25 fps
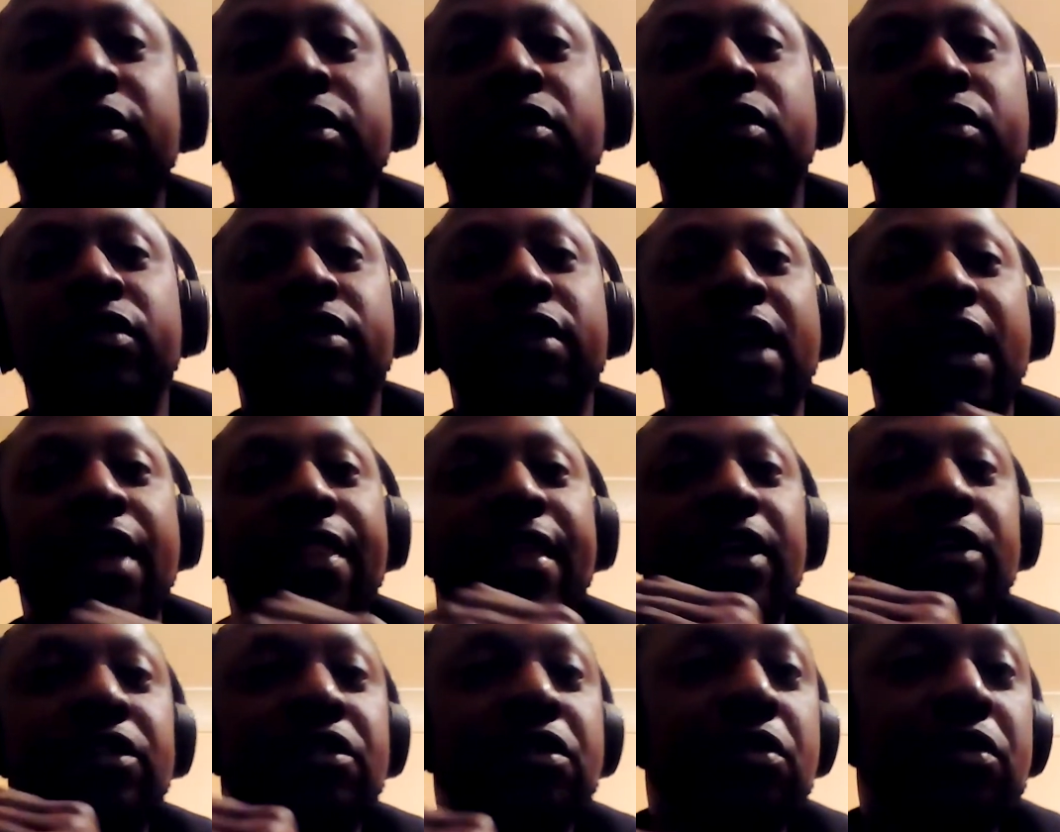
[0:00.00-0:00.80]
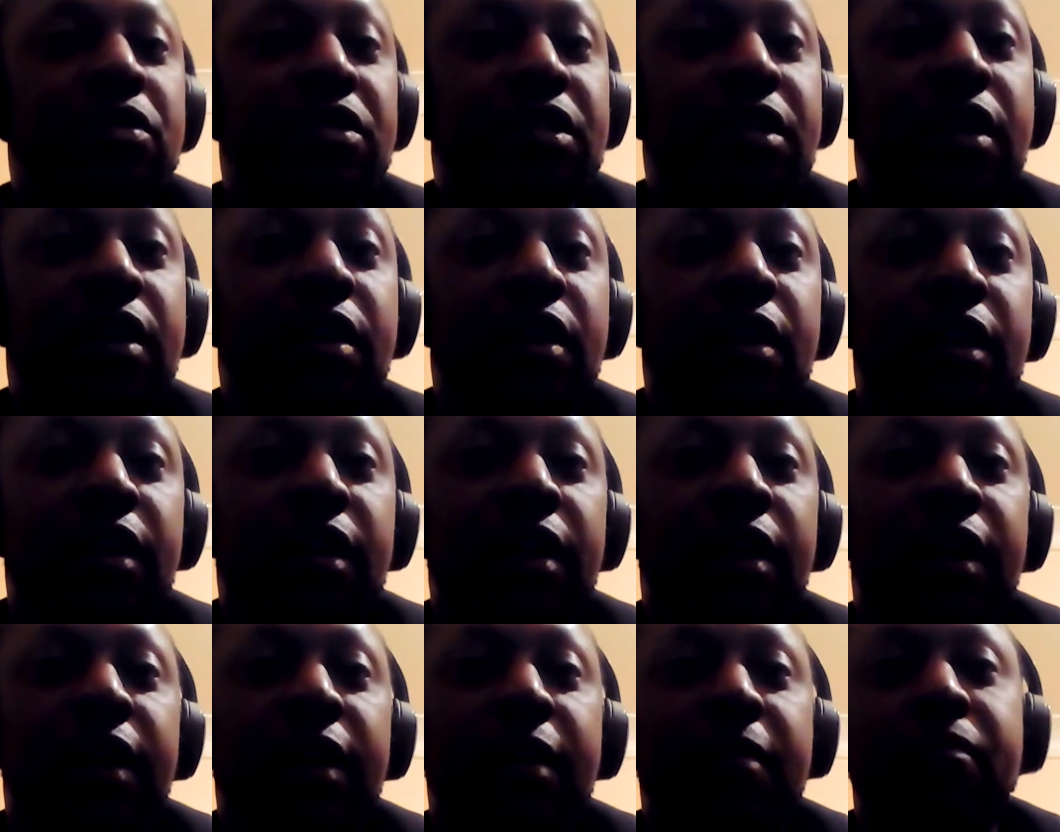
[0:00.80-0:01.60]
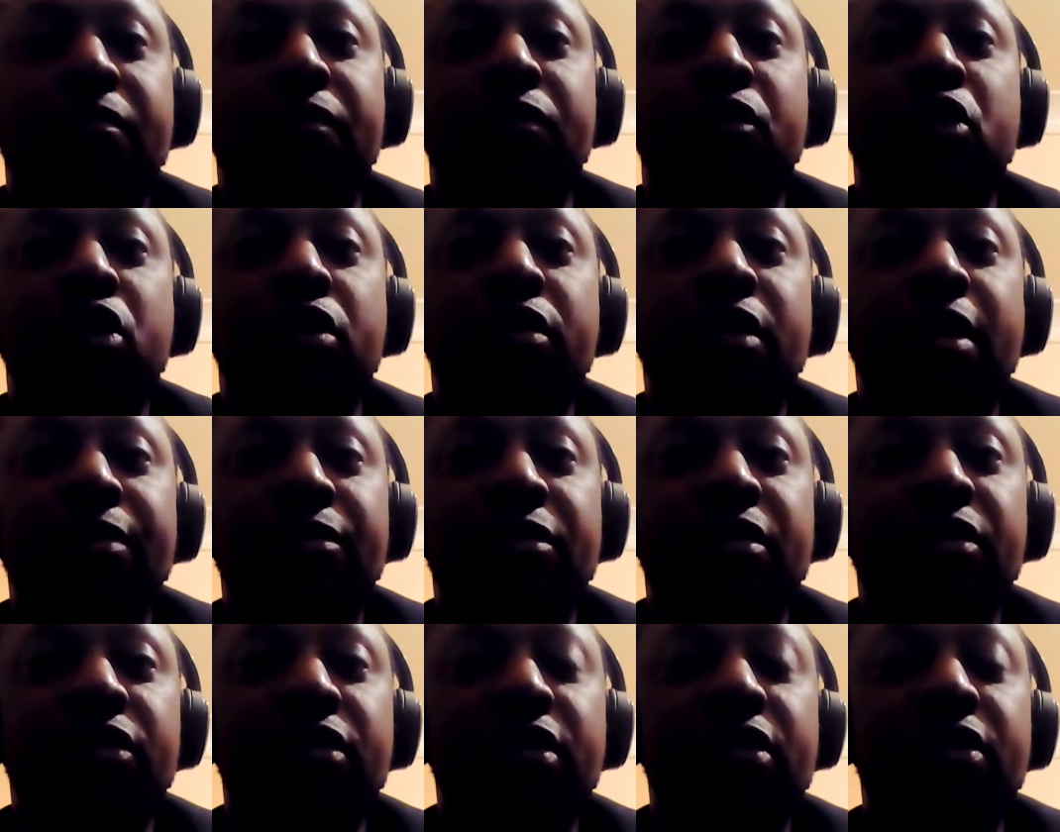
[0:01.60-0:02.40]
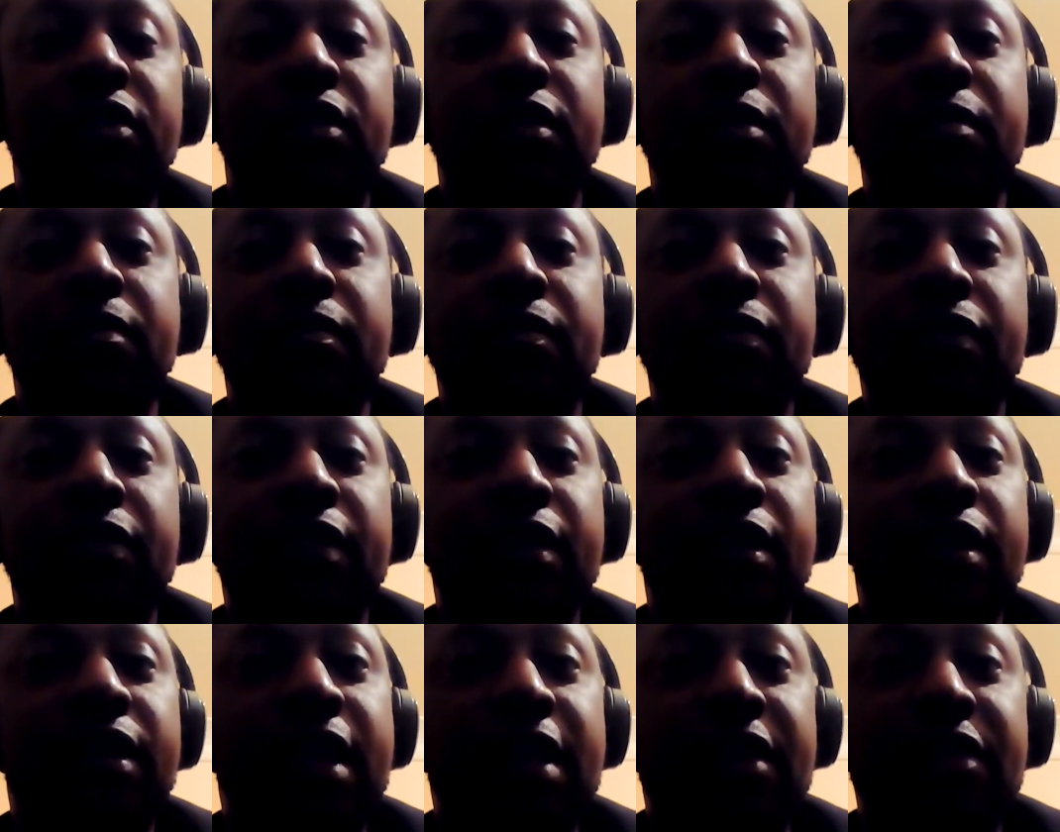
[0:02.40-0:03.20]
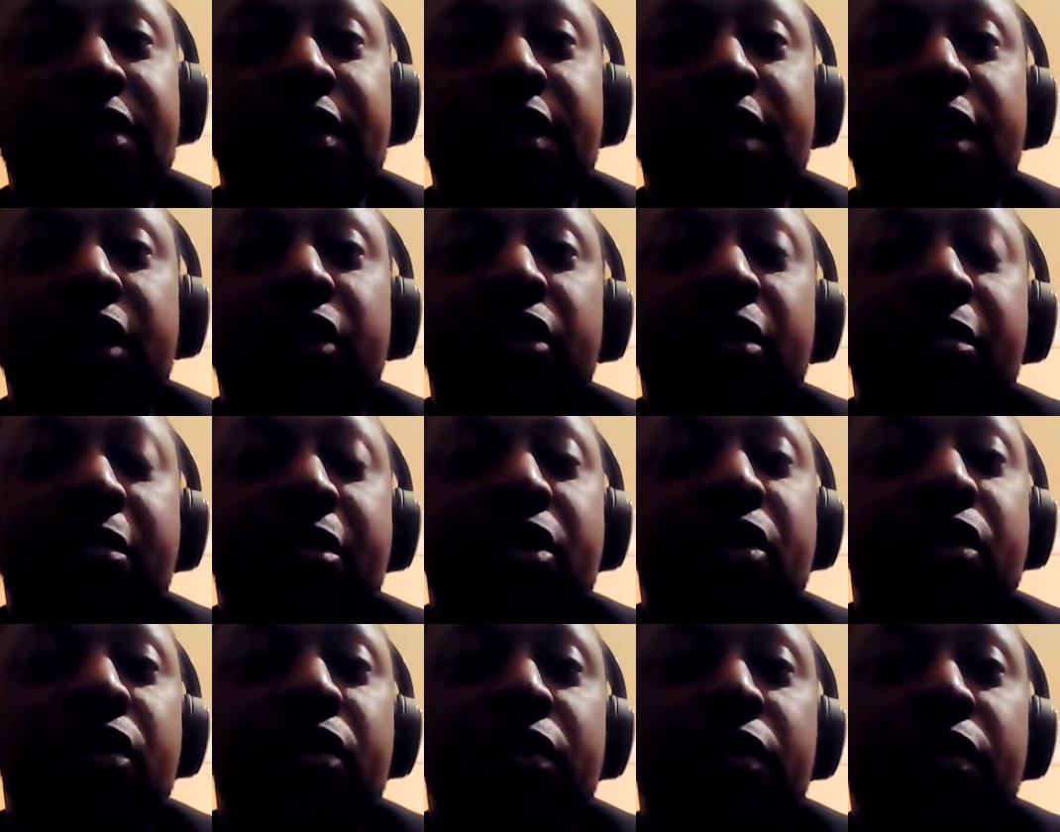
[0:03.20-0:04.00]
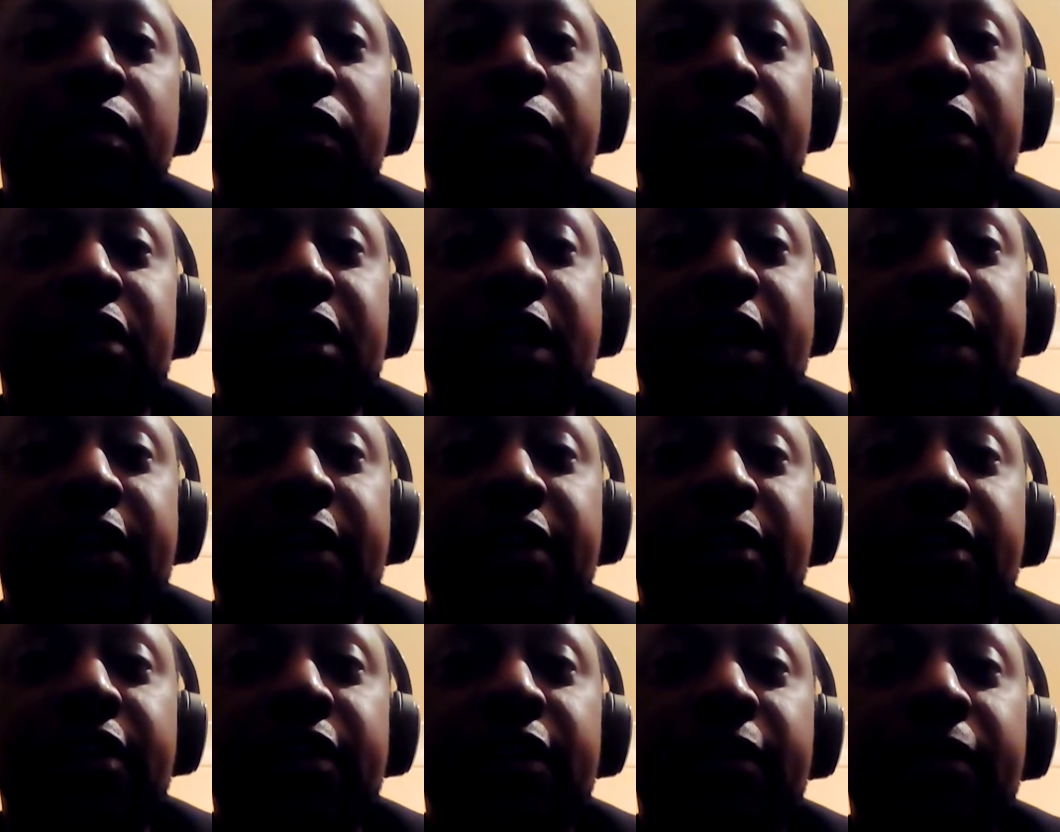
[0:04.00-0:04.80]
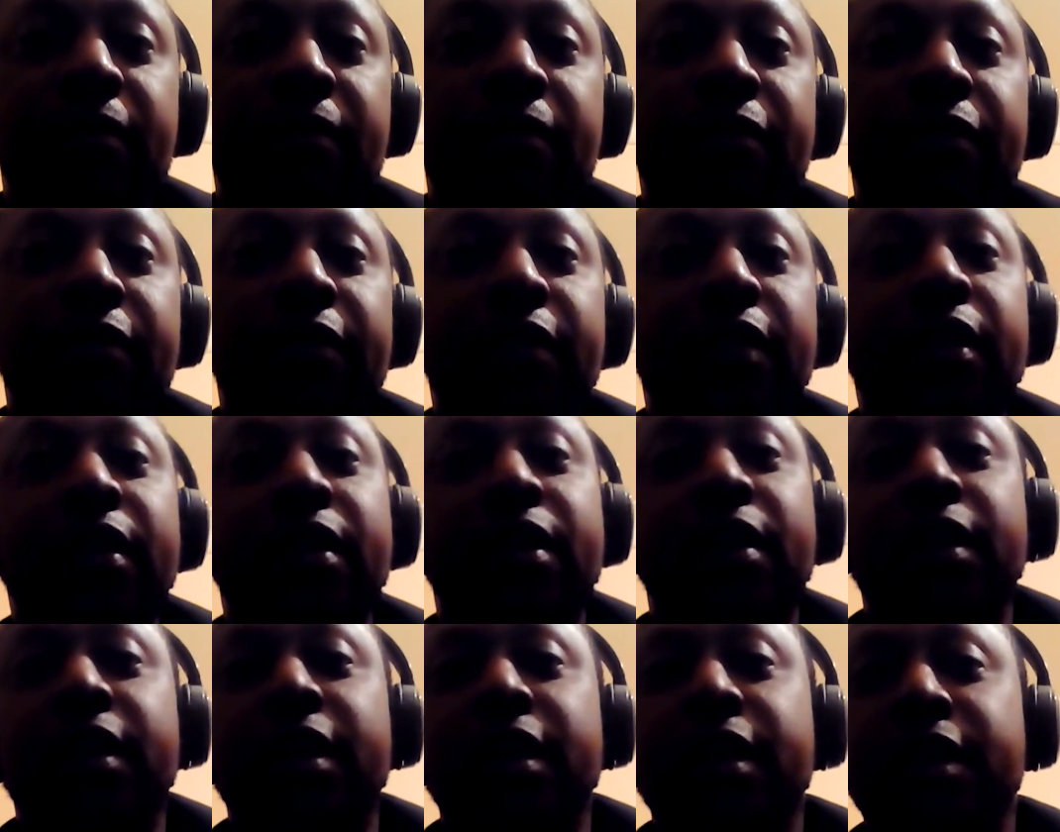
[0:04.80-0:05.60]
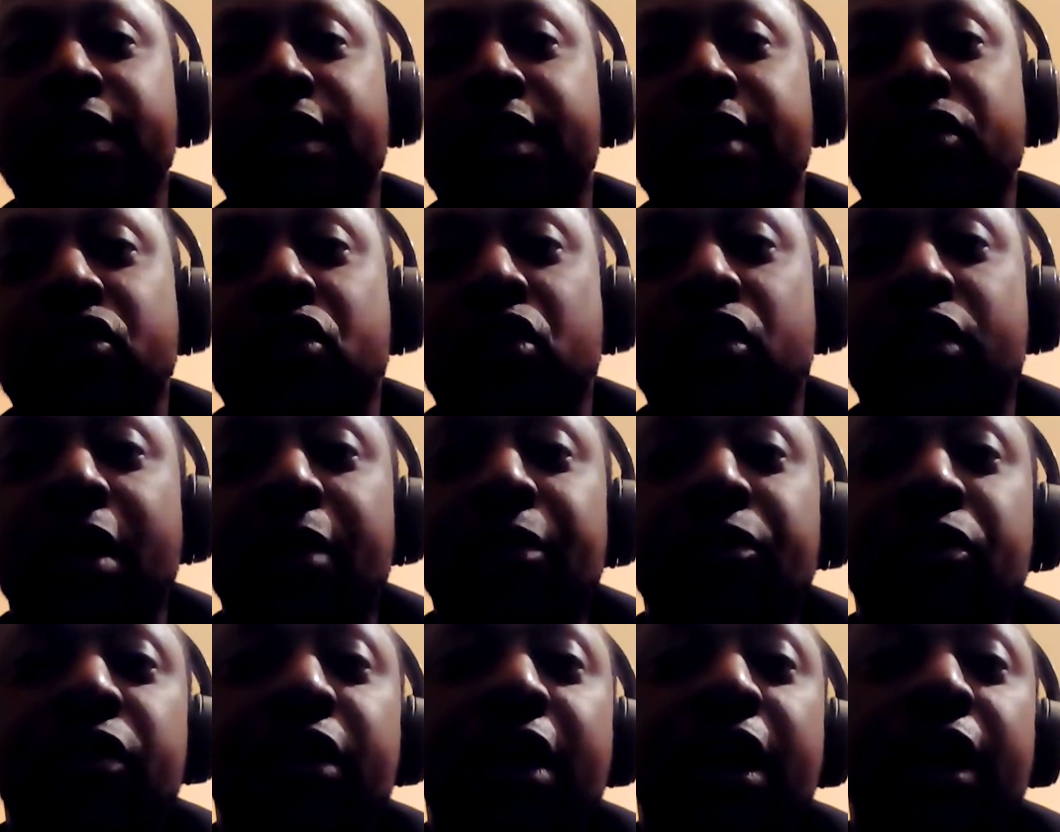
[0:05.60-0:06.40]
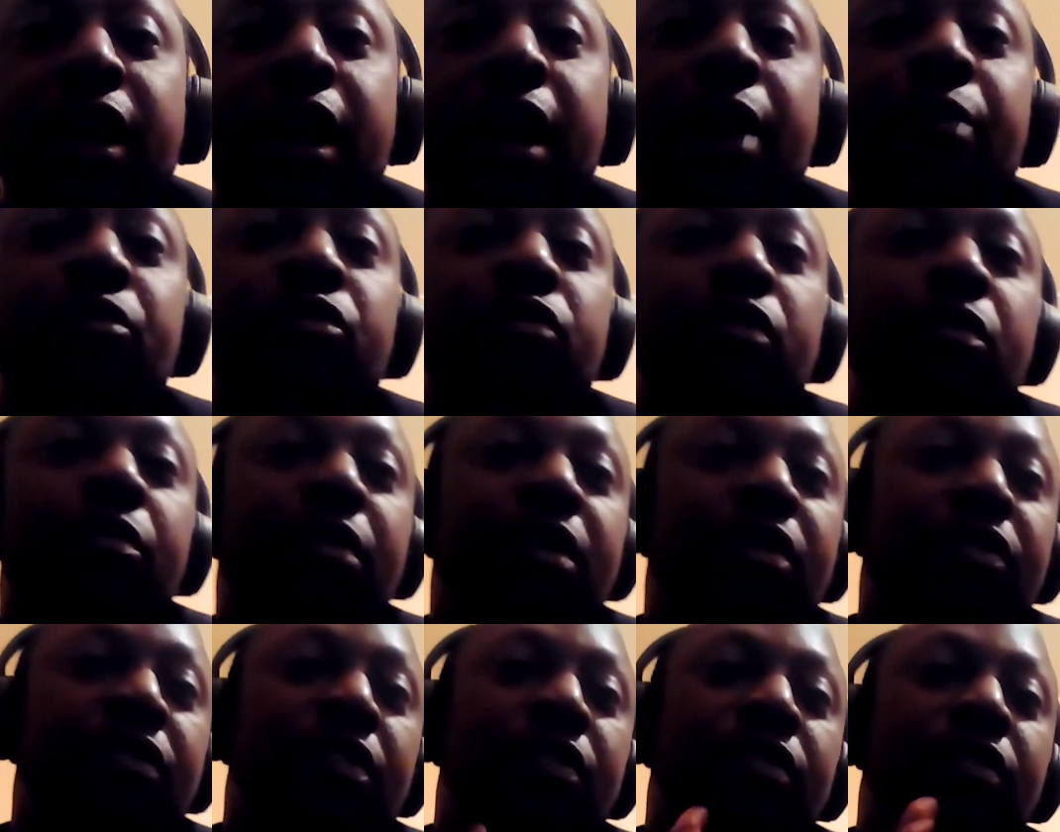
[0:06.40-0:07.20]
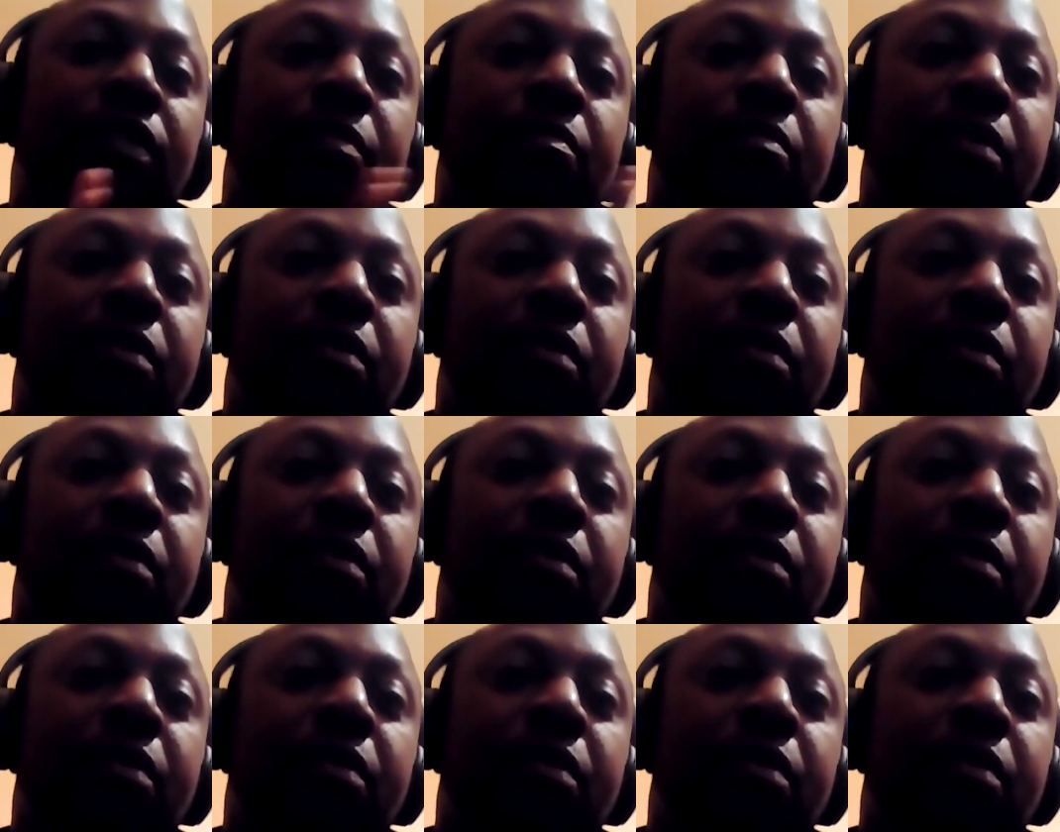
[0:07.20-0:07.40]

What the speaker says: to the other two-tier corruption system that's in the criminal fraternity. There's corruption that comes from the system